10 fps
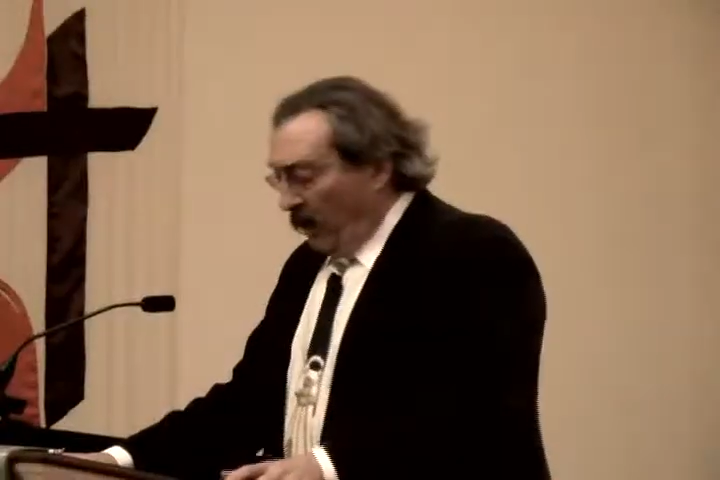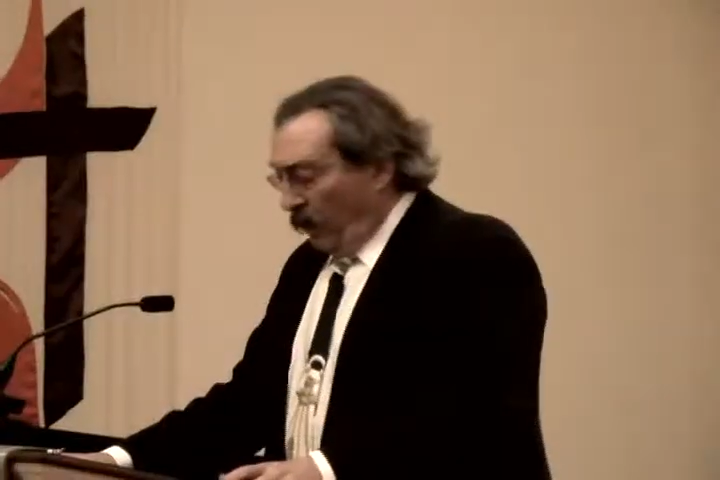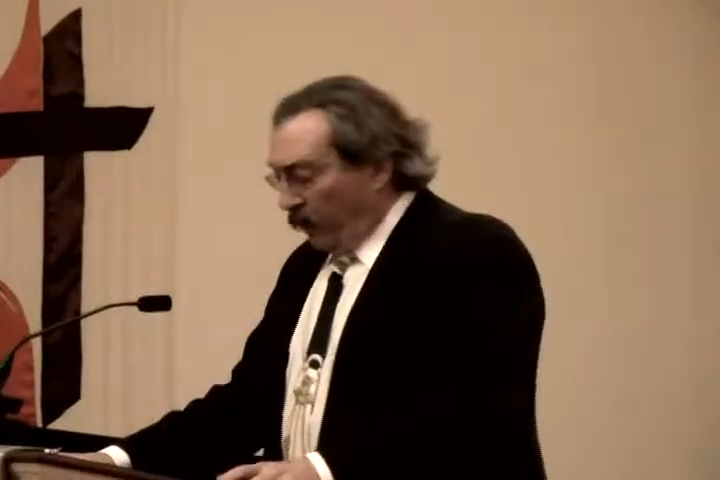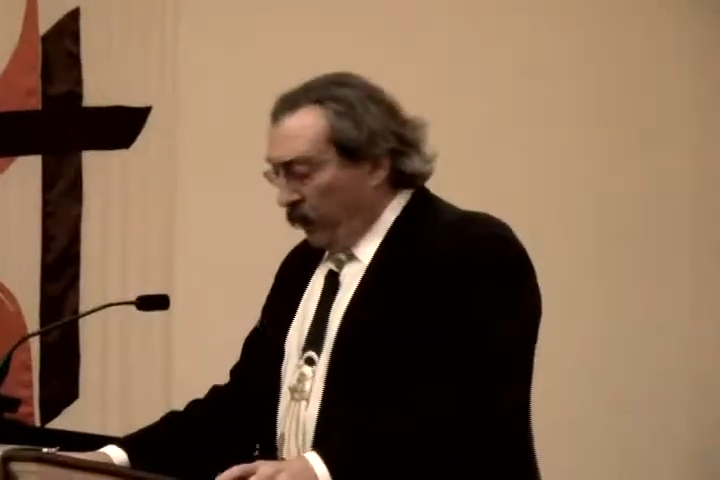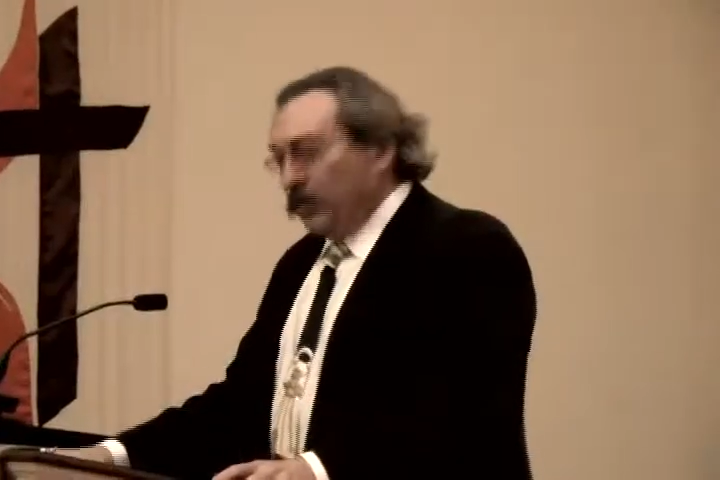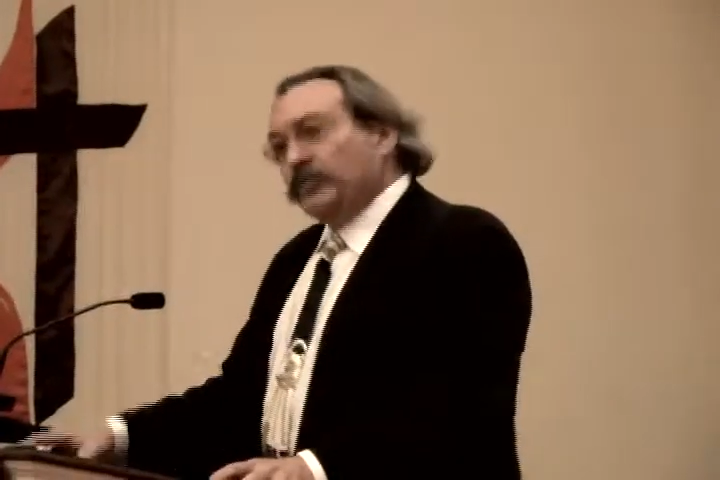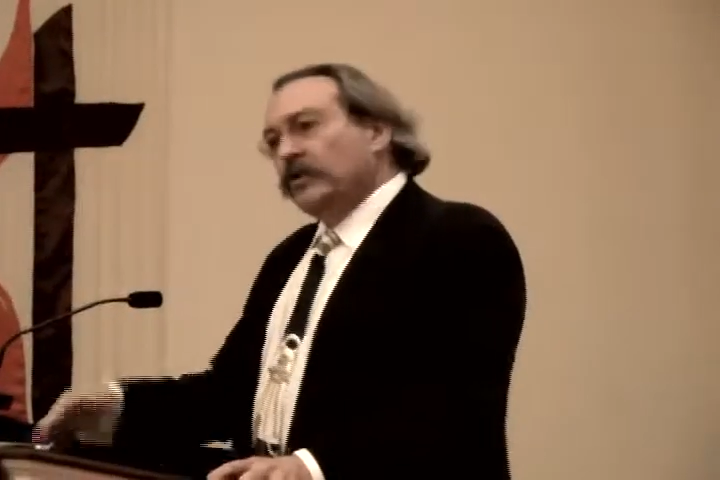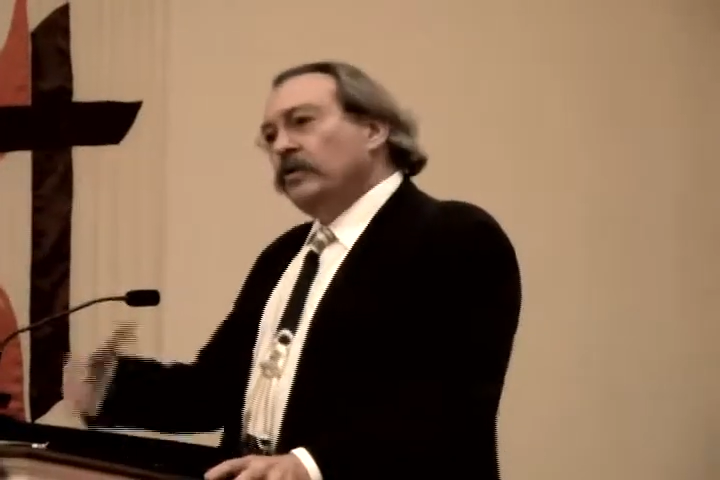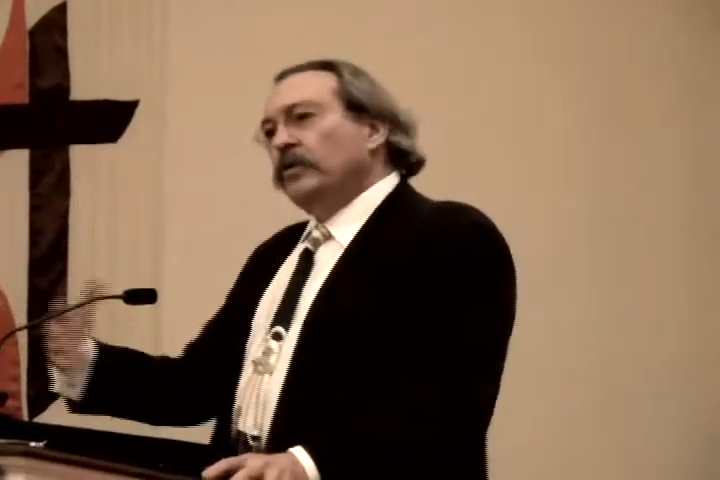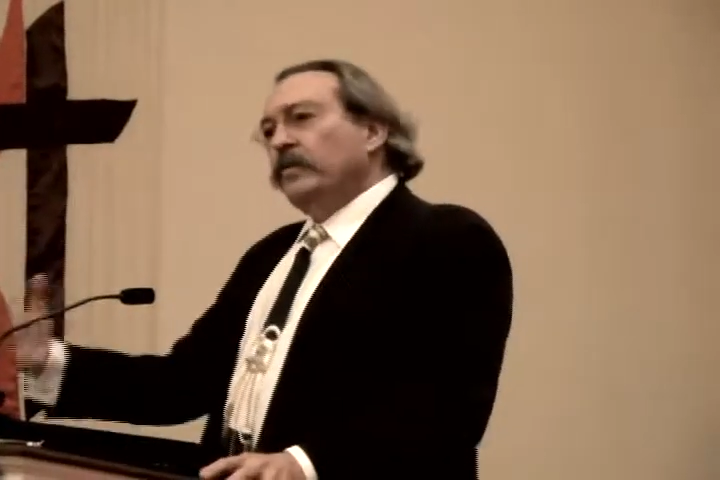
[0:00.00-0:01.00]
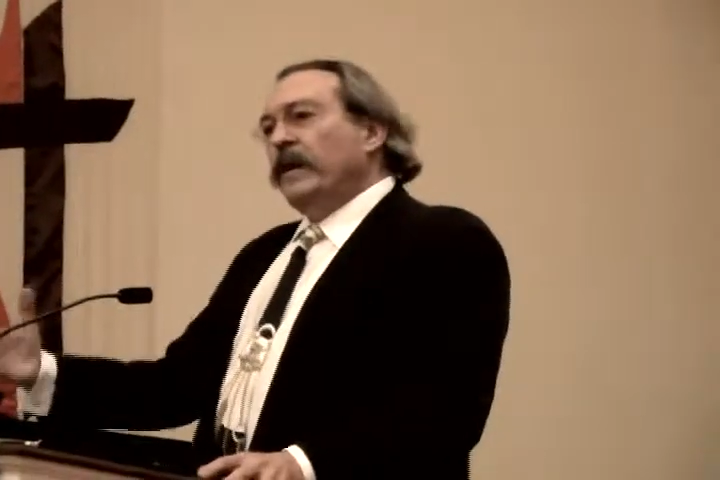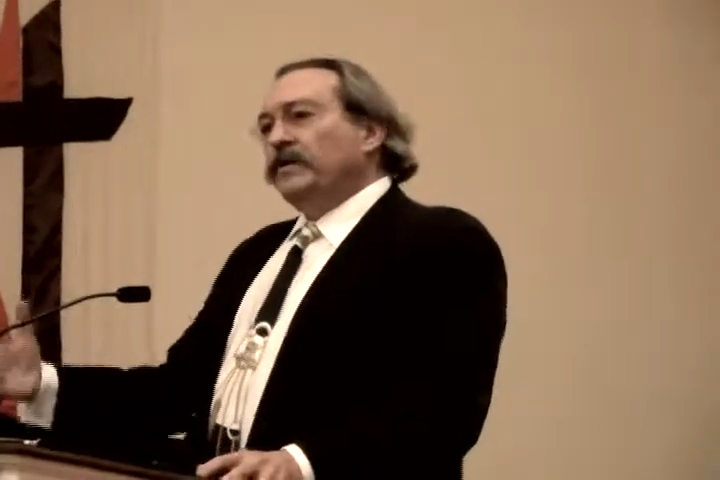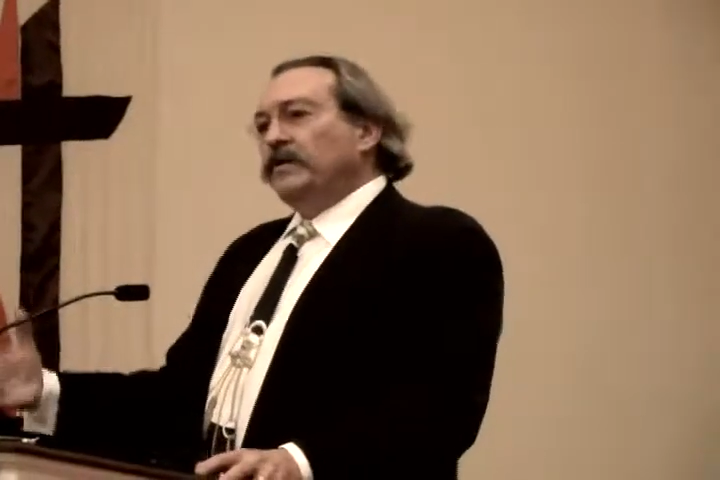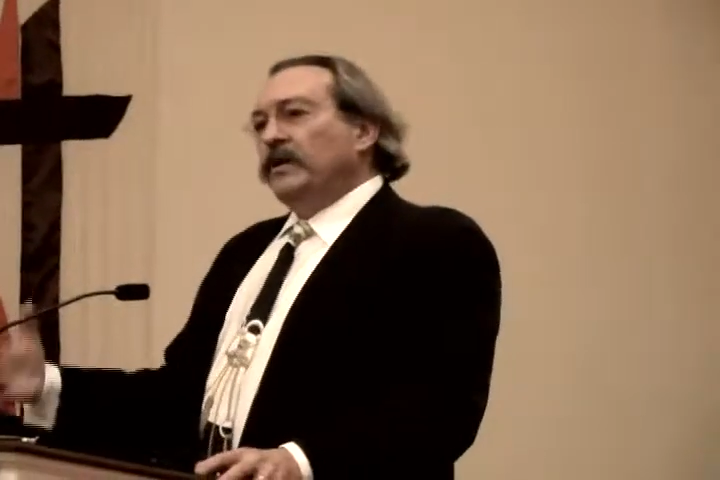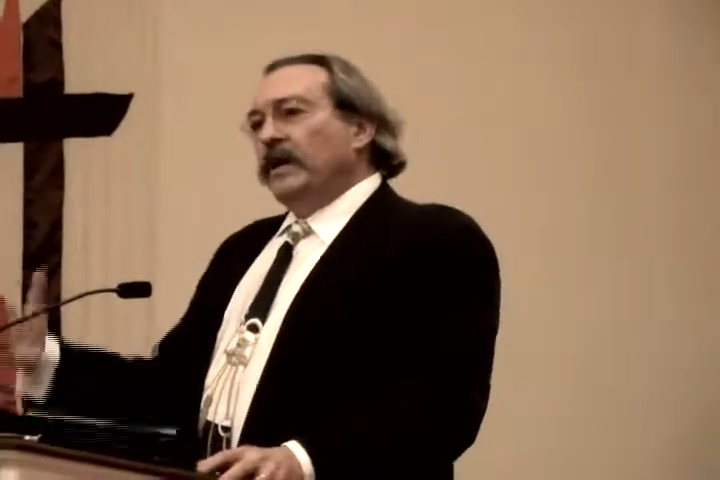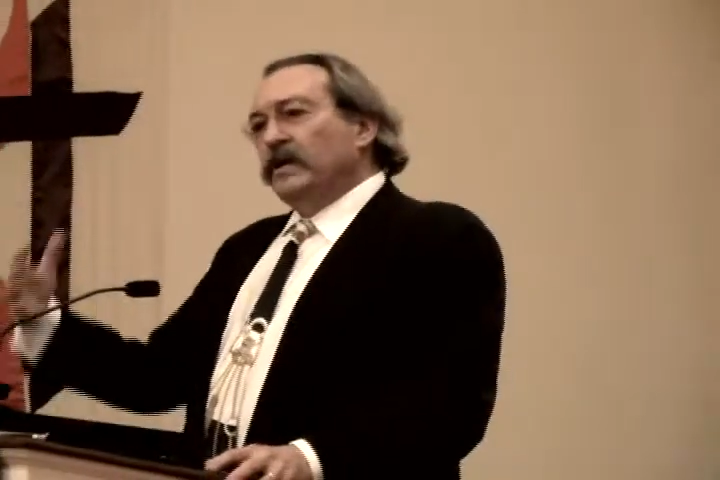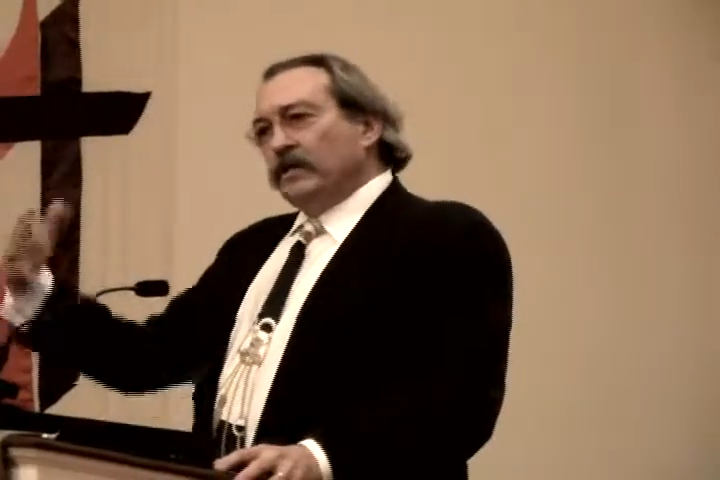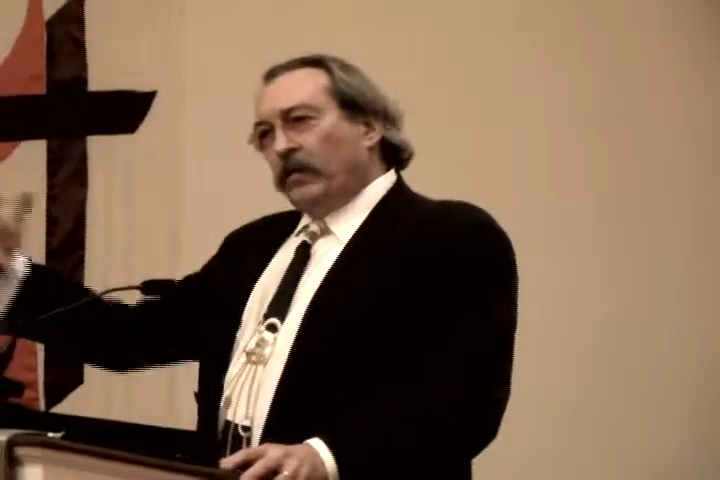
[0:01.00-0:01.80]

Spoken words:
we think you should do the best you can as a